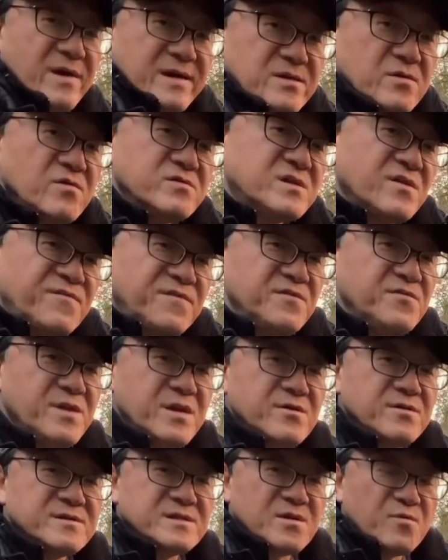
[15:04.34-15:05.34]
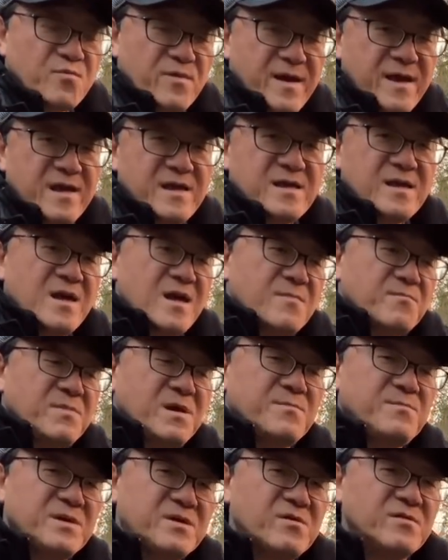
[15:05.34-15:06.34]
So I know it's a few years away,
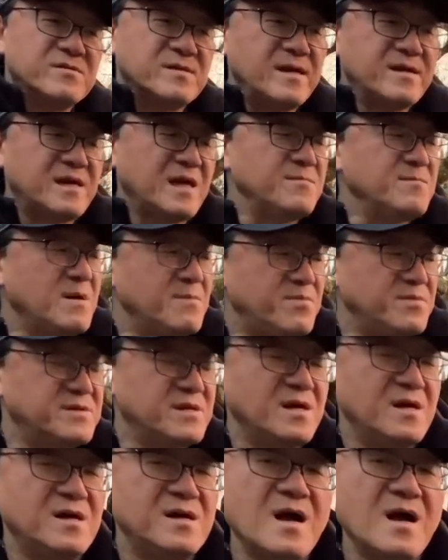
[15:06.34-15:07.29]
but because I came up with